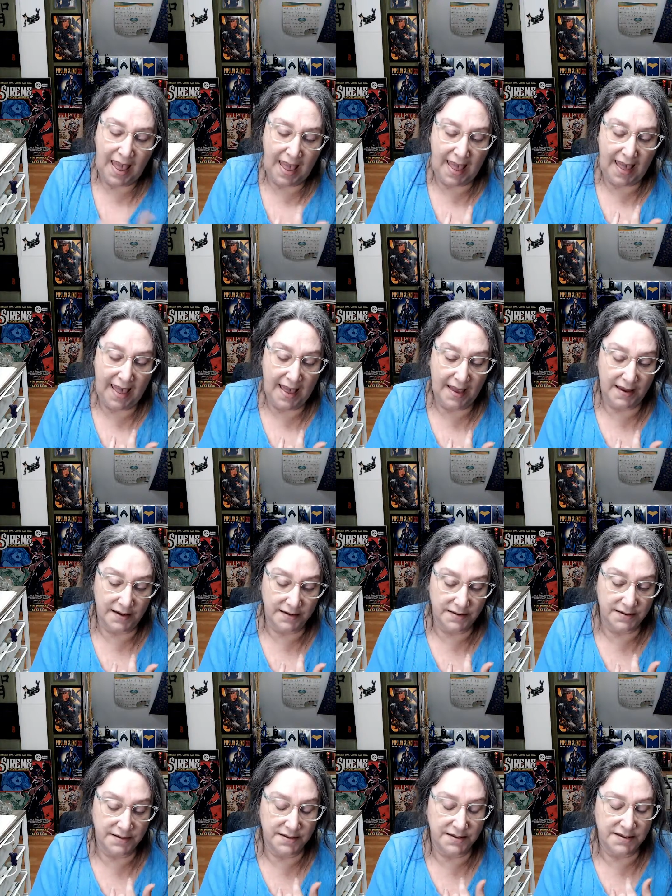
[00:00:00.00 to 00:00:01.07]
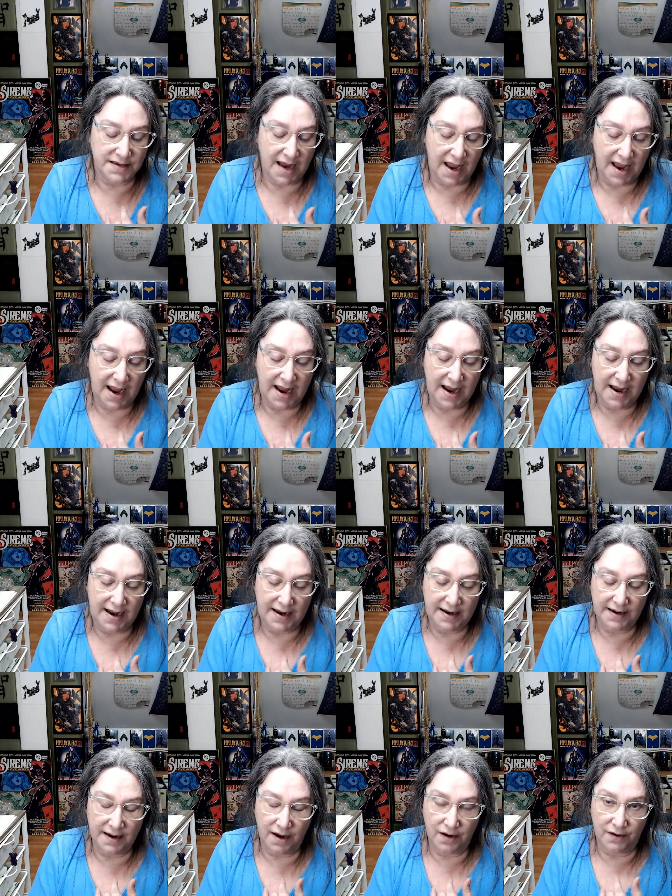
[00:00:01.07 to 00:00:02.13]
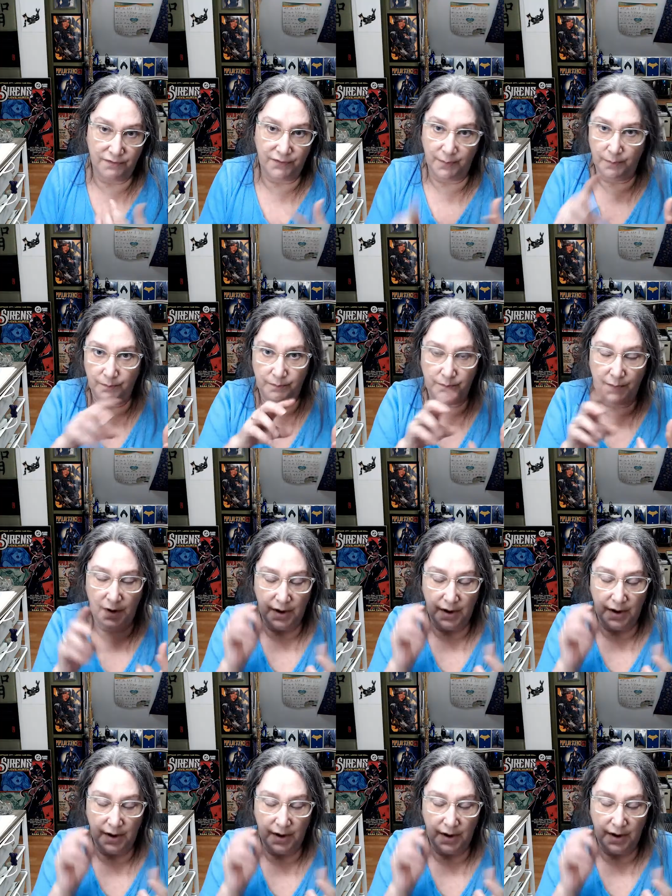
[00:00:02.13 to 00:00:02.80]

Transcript: and a from